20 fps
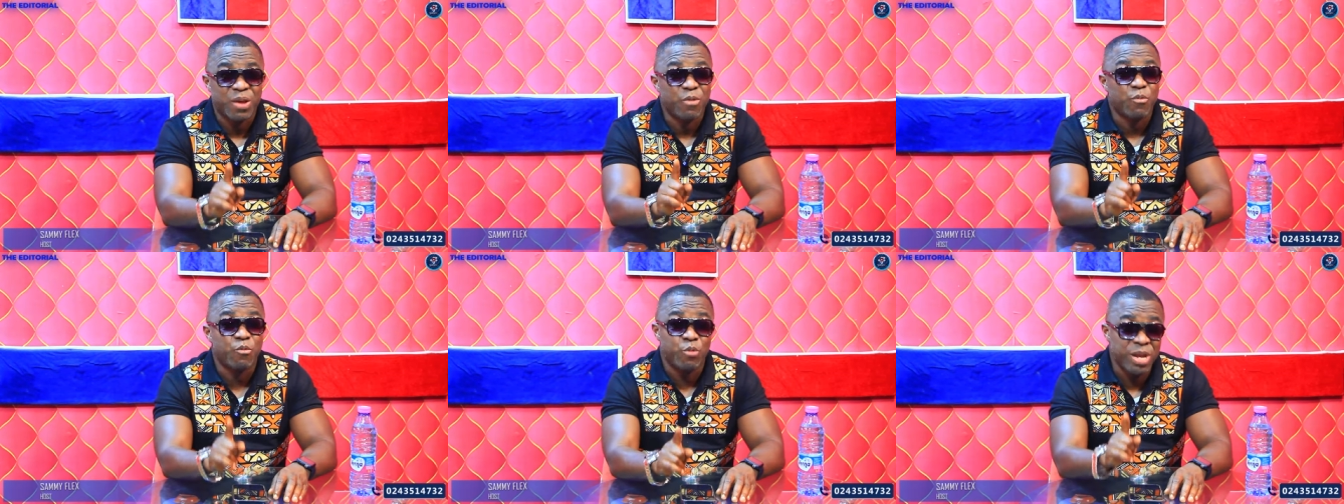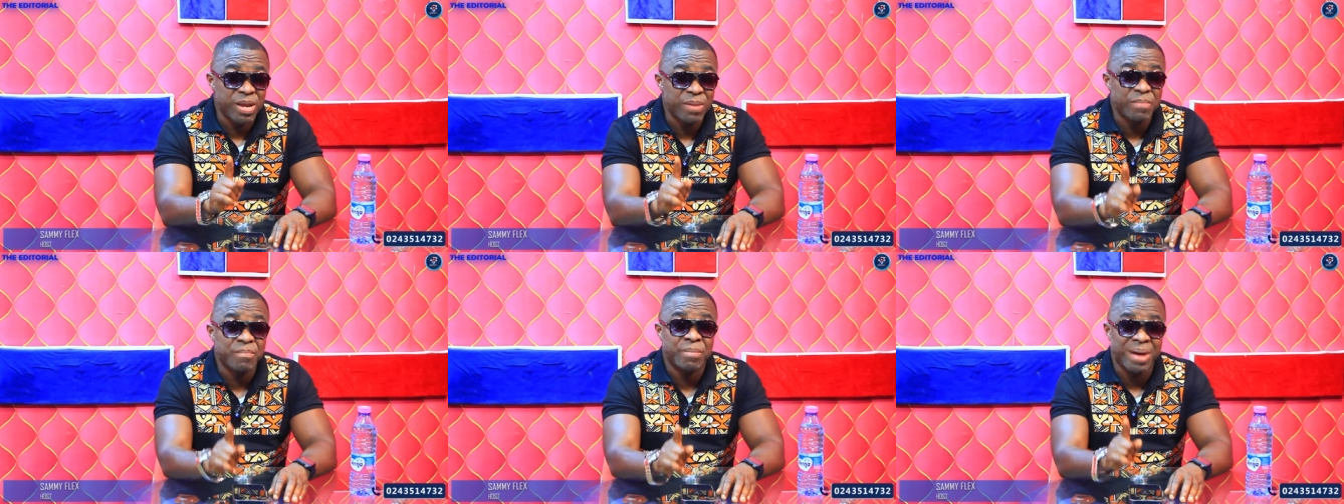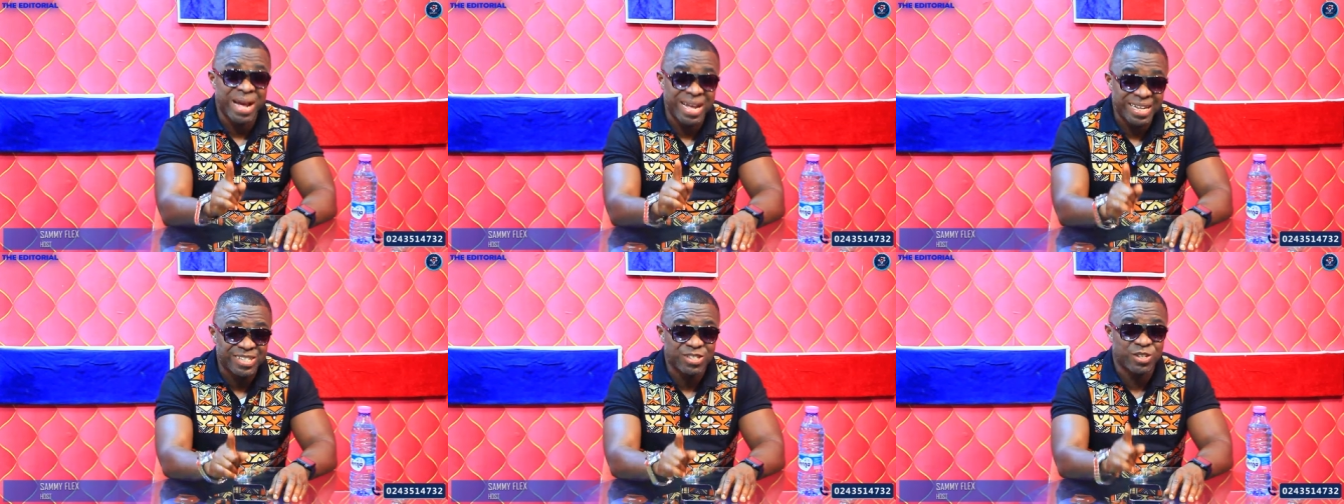We
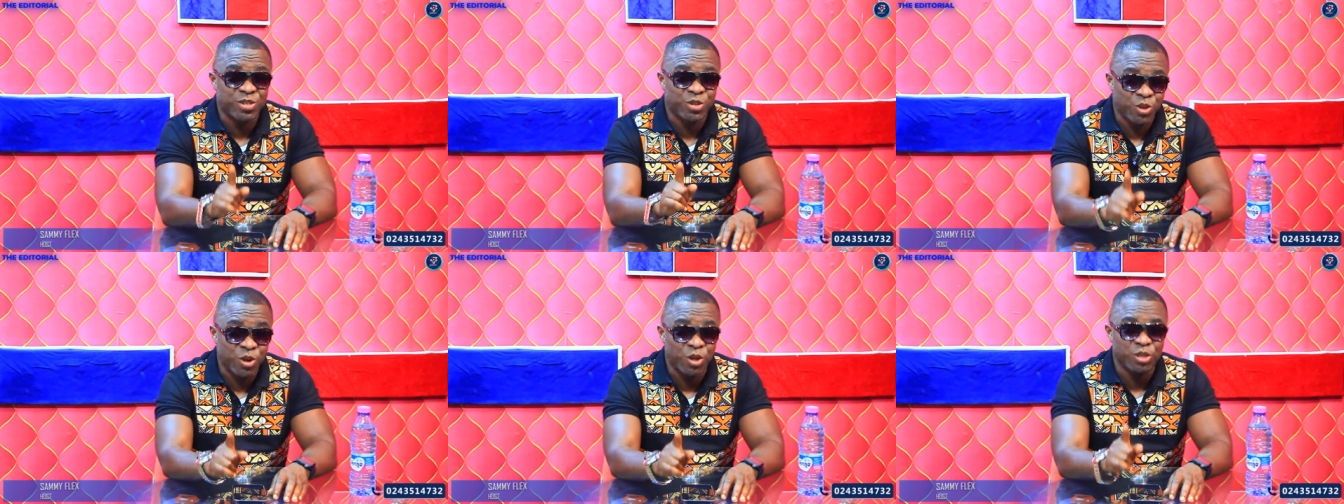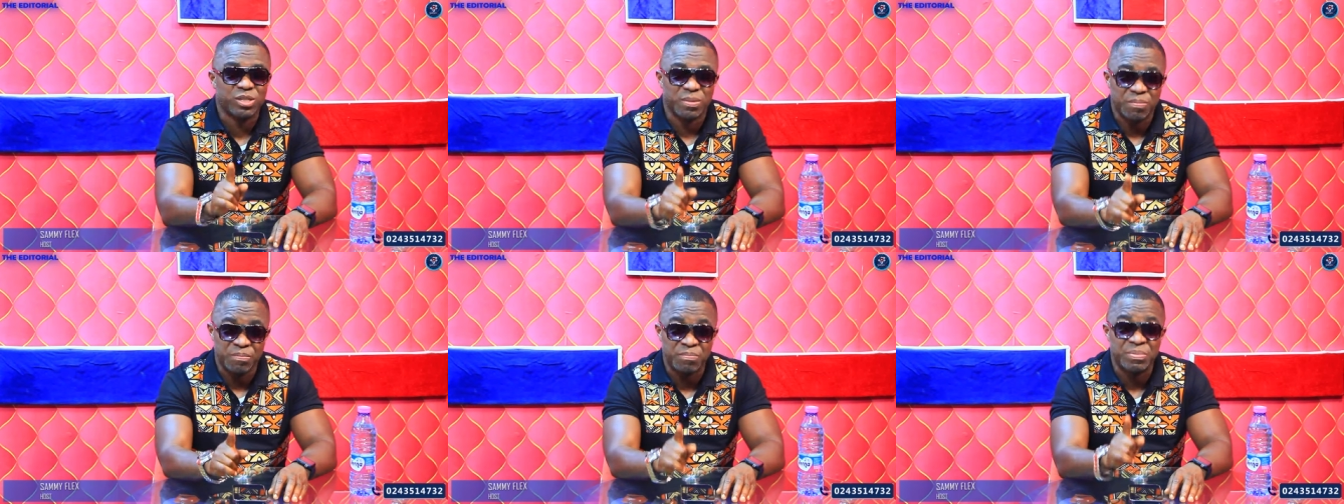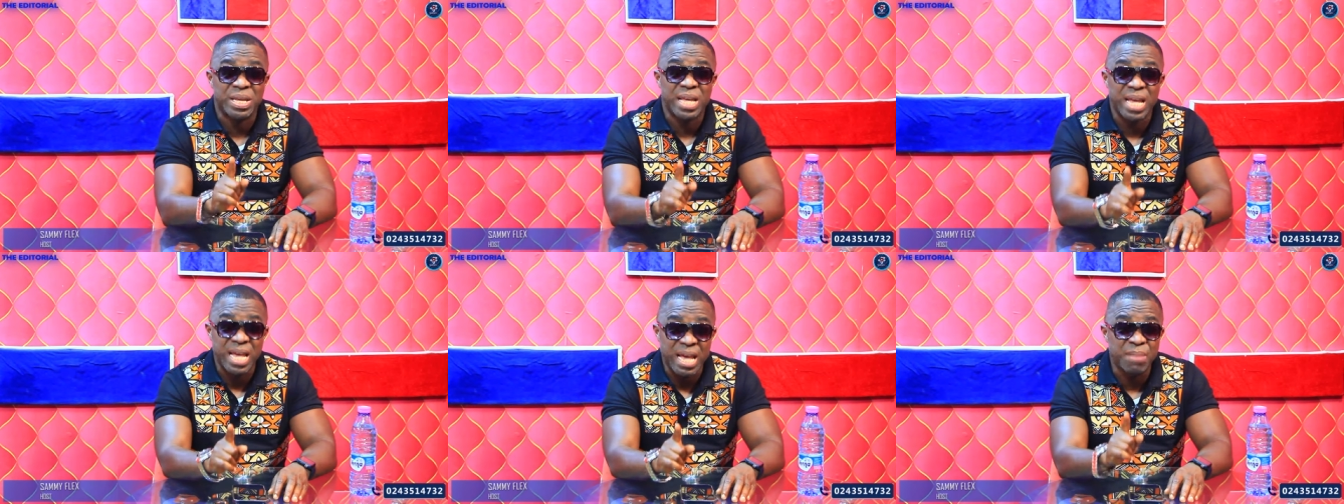might not
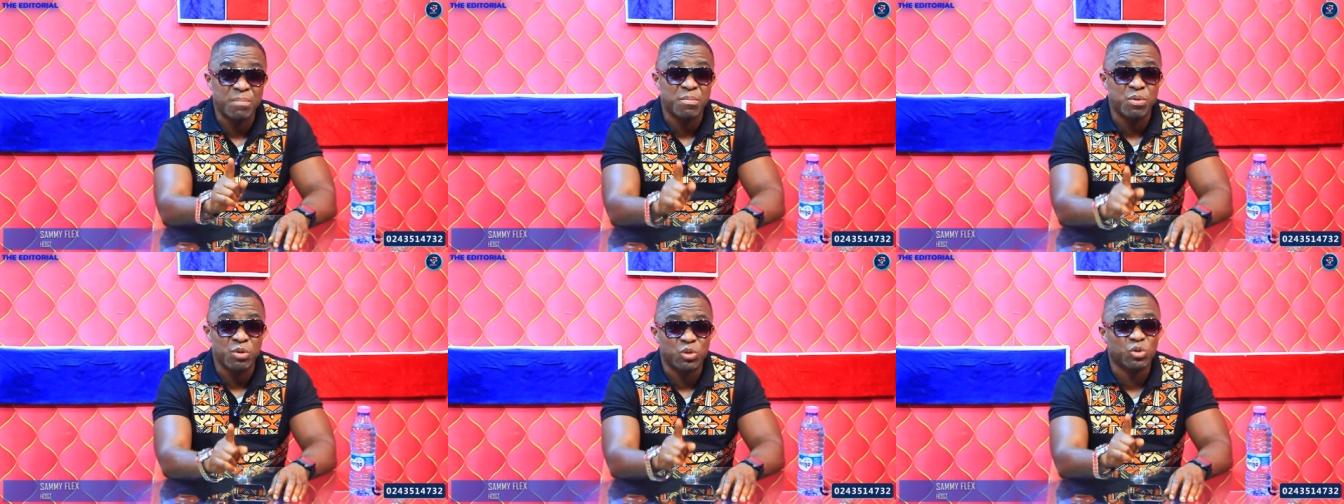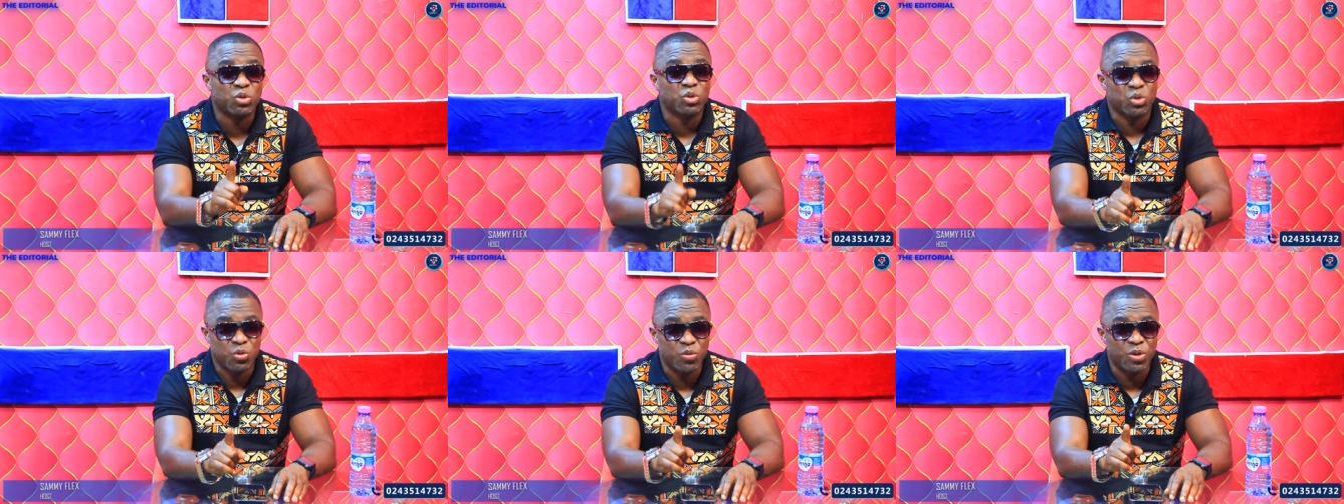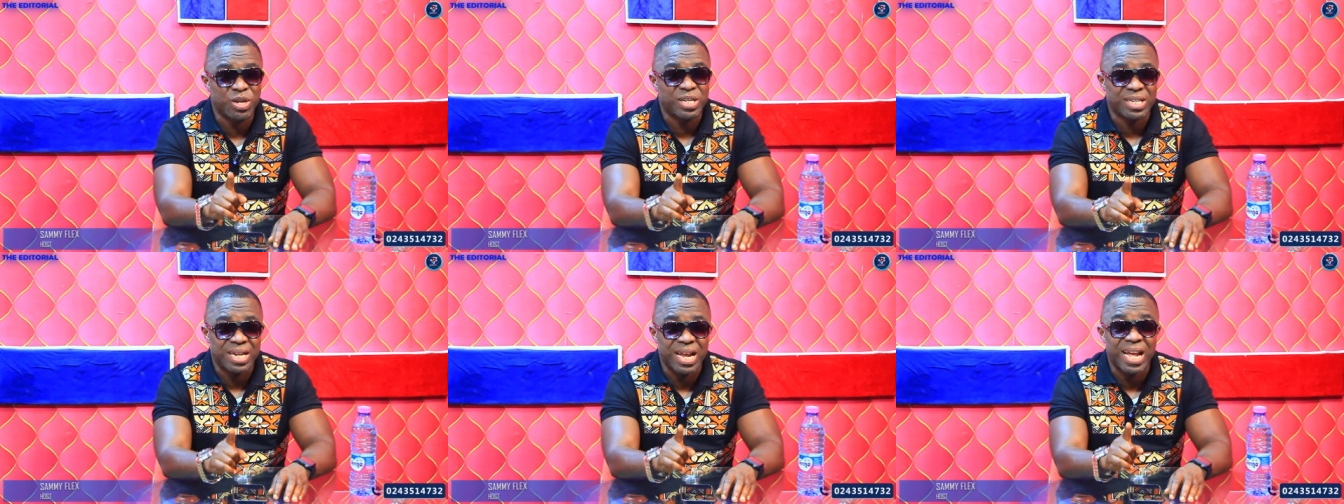be able to
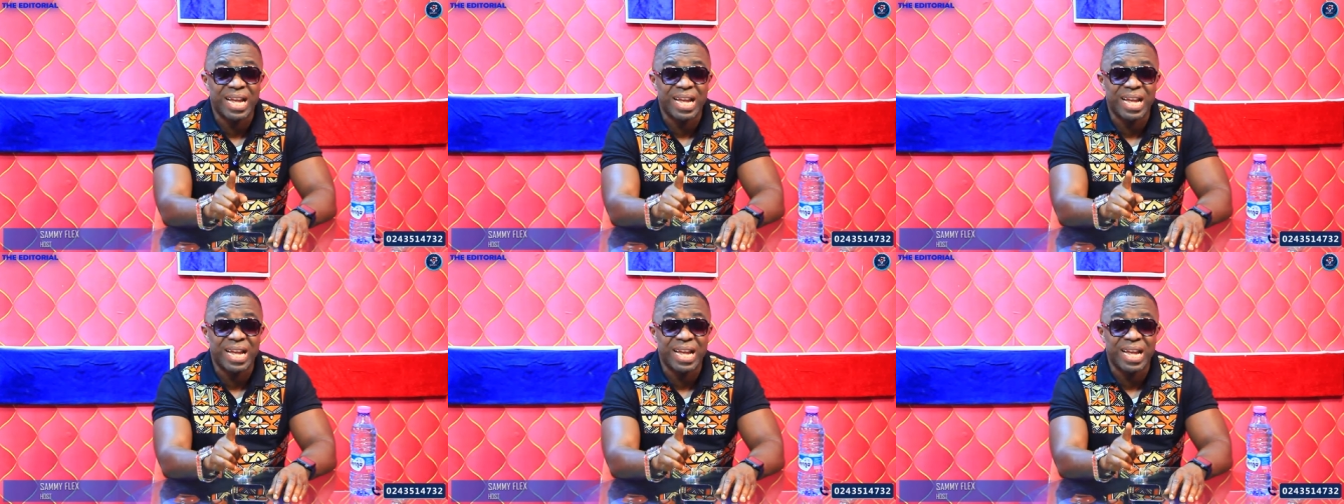do it.